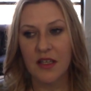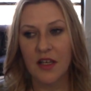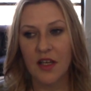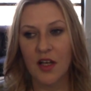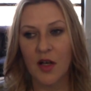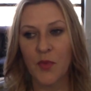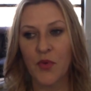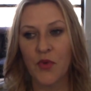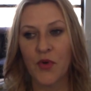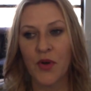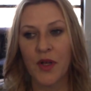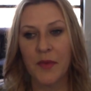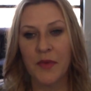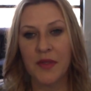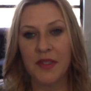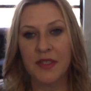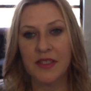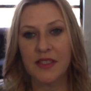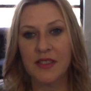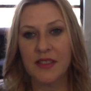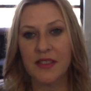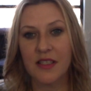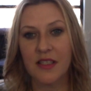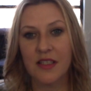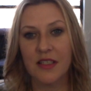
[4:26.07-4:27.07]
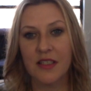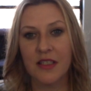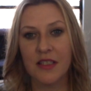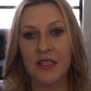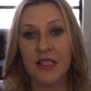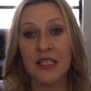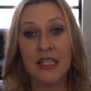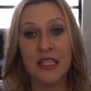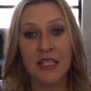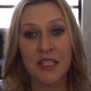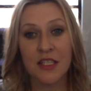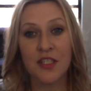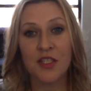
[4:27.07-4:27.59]
appointments
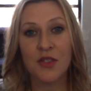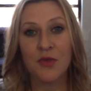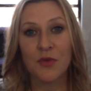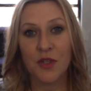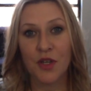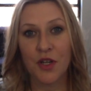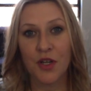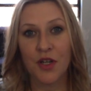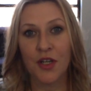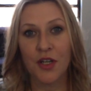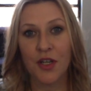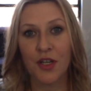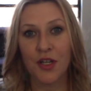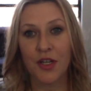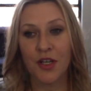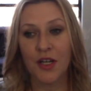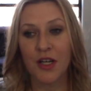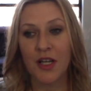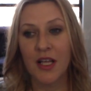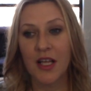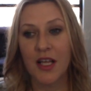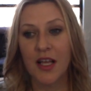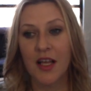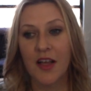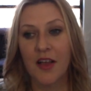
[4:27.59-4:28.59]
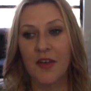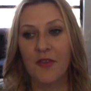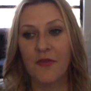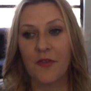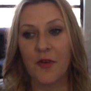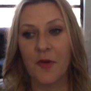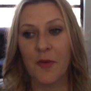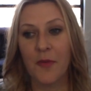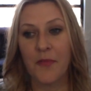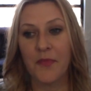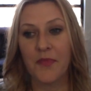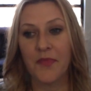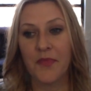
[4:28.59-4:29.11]
need to occur
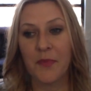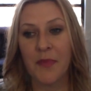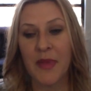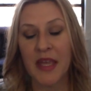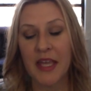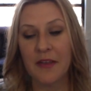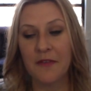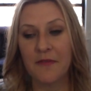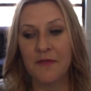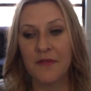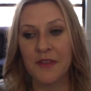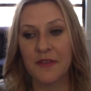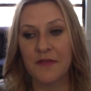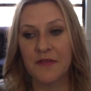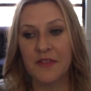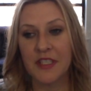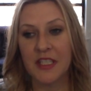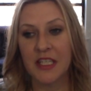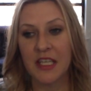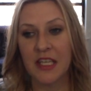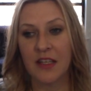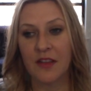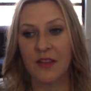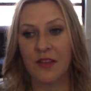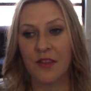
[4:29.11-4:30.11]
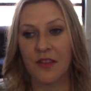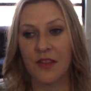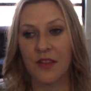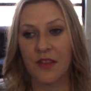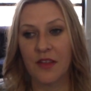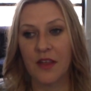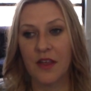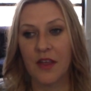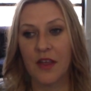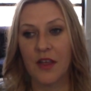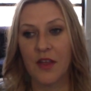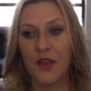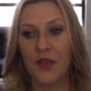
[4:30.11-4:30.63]
from May 15th
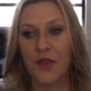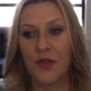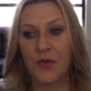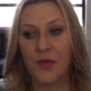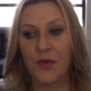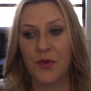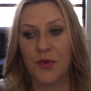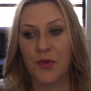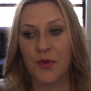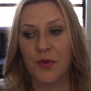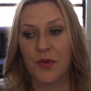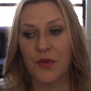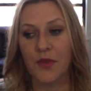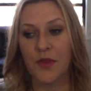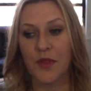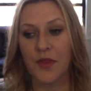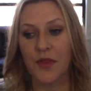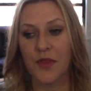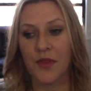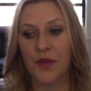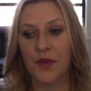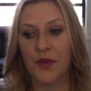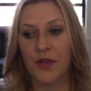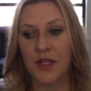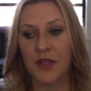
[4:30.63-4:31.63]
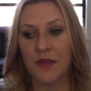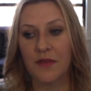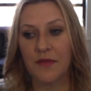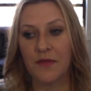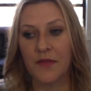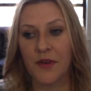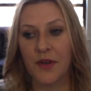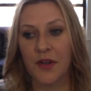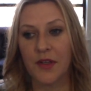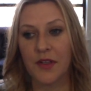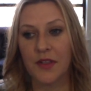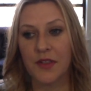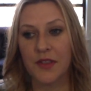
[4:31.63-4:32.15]
through the
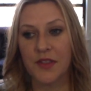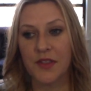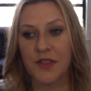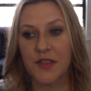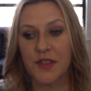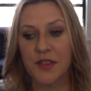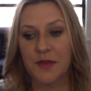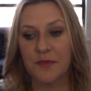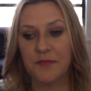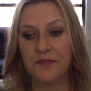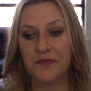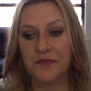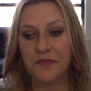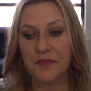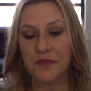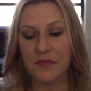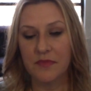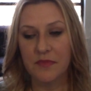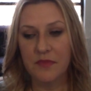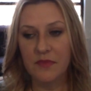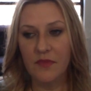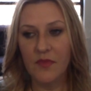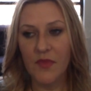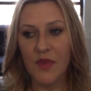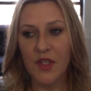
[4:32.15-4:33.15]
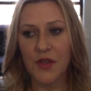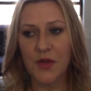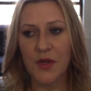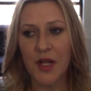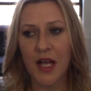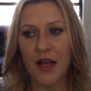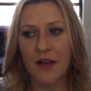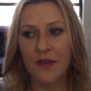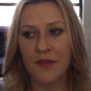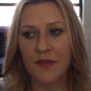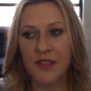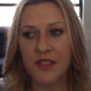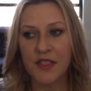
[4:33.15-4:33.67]
31st. You'd
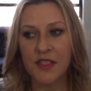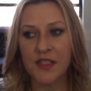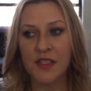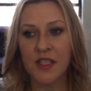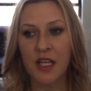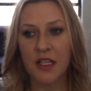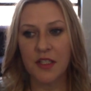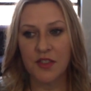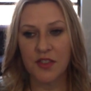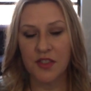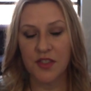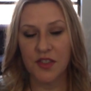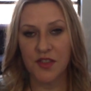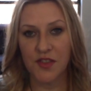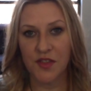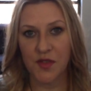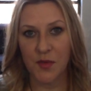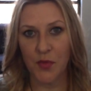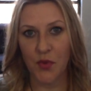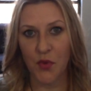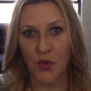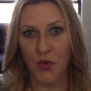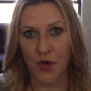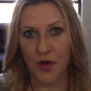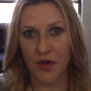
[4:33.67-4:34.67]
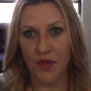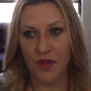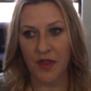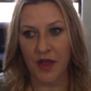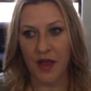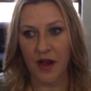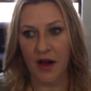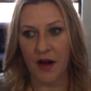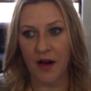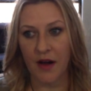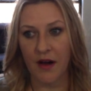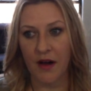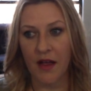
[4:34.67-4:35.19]
have such support
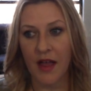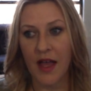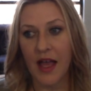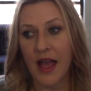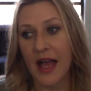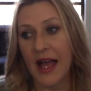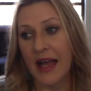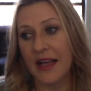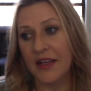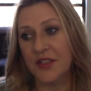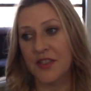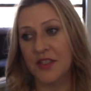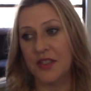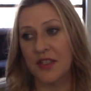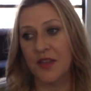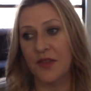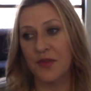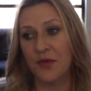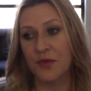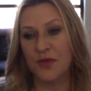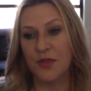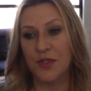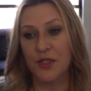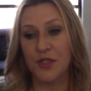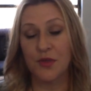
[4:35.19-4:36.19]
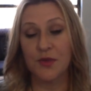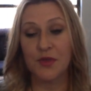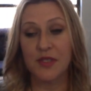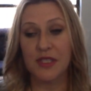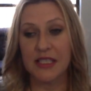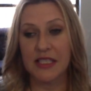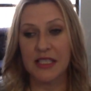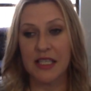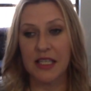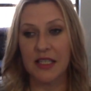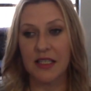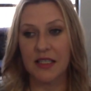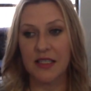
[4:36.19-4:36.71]
there, actually through June
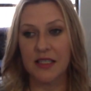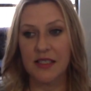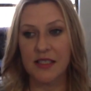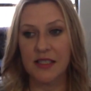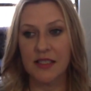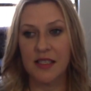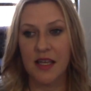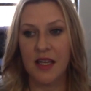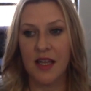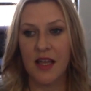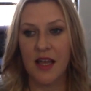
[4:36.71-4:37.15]
6th,